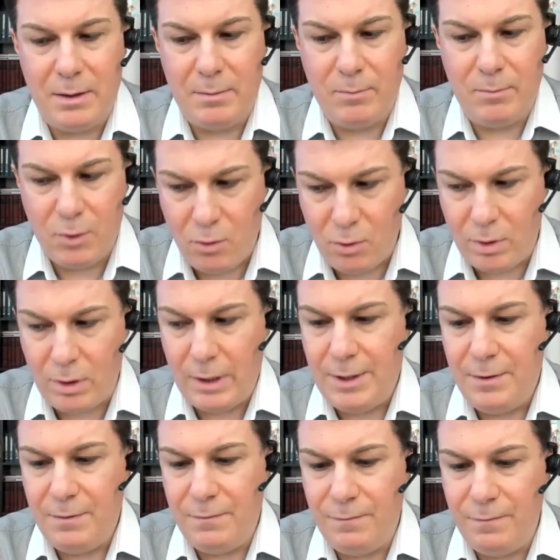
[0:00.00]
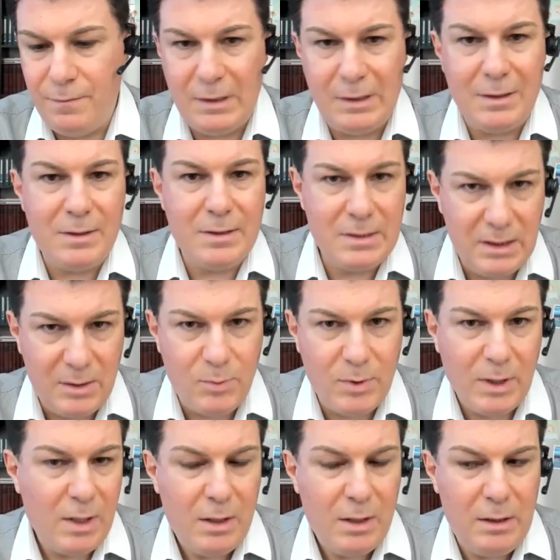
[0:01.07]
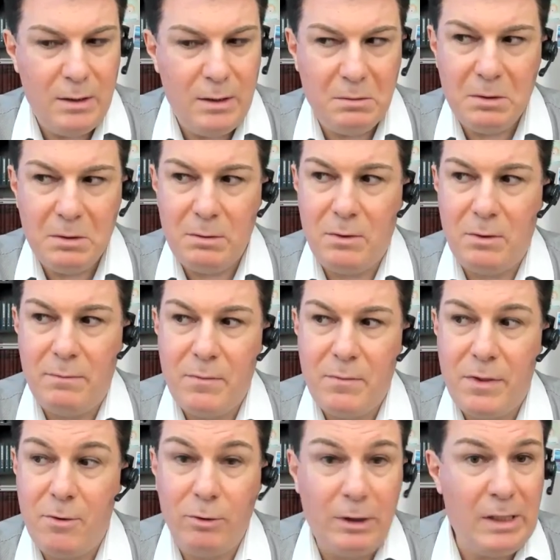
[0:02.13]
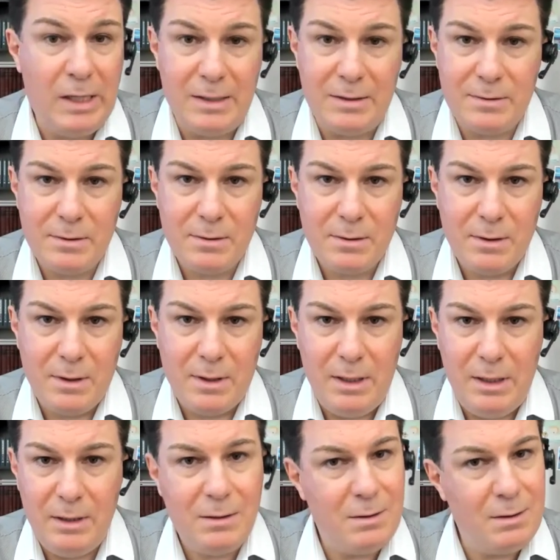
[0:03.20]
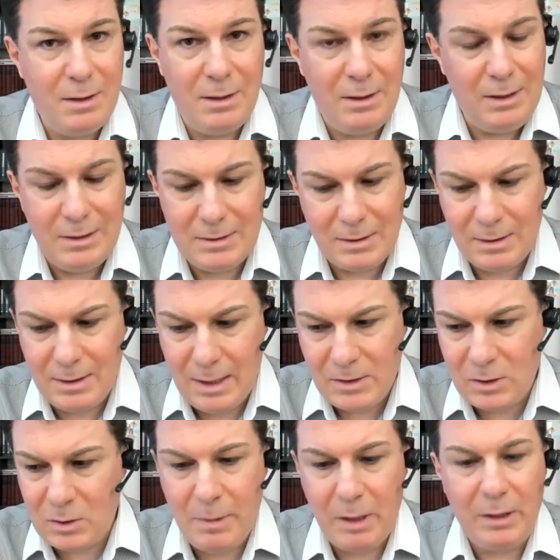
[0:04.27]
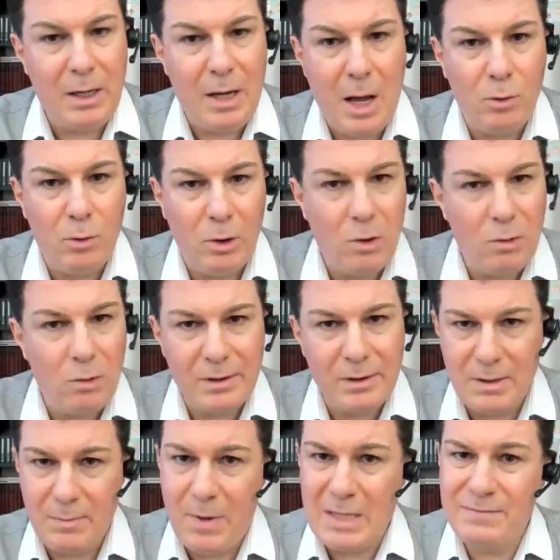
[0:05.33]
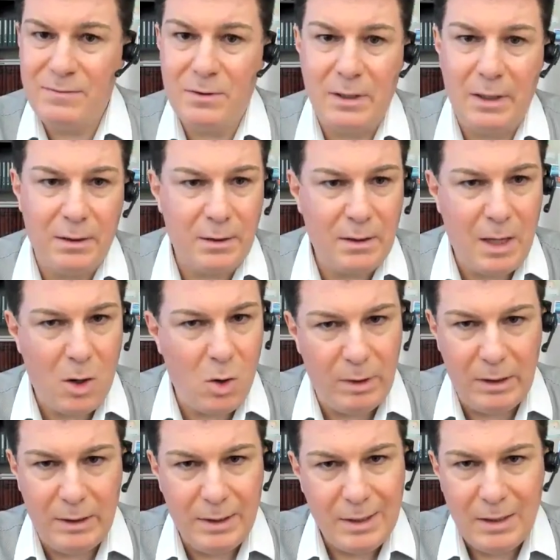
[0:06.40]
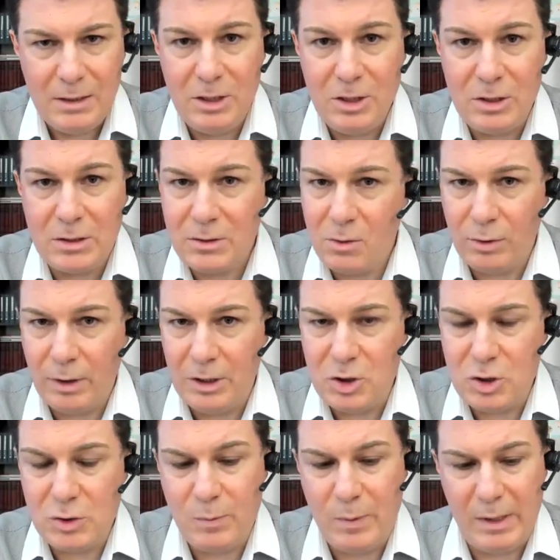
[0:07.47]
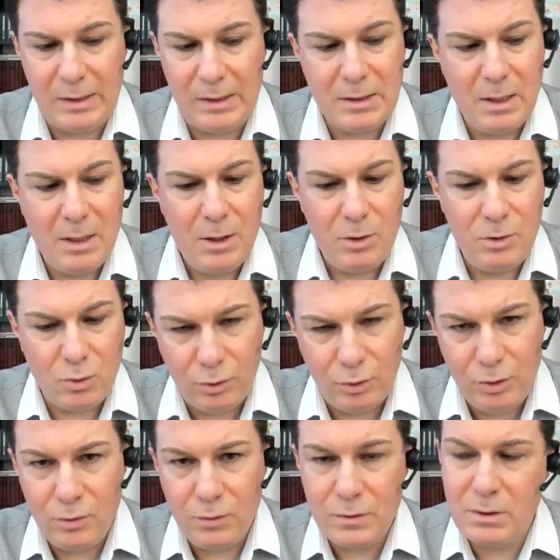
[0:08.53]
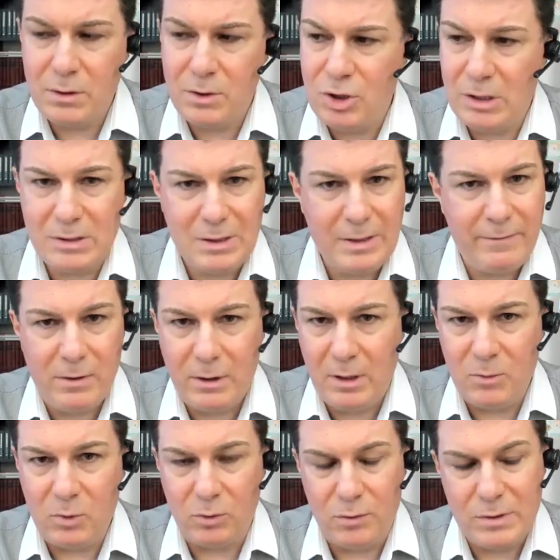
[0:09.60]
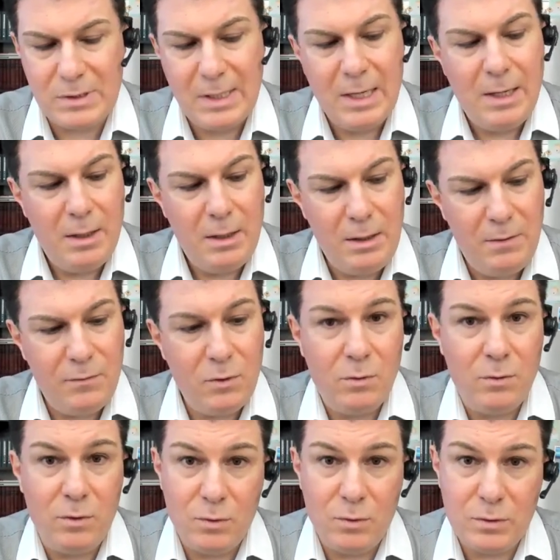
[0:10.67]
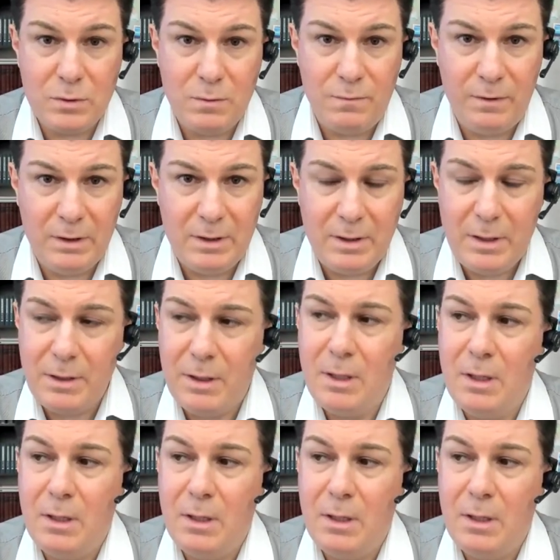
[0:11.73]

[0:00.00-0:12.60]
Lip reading: broke WinZip in 30 days. It doesn't matter how long the password and how many digits on each space. You could use just several computers. If you use WinRAR,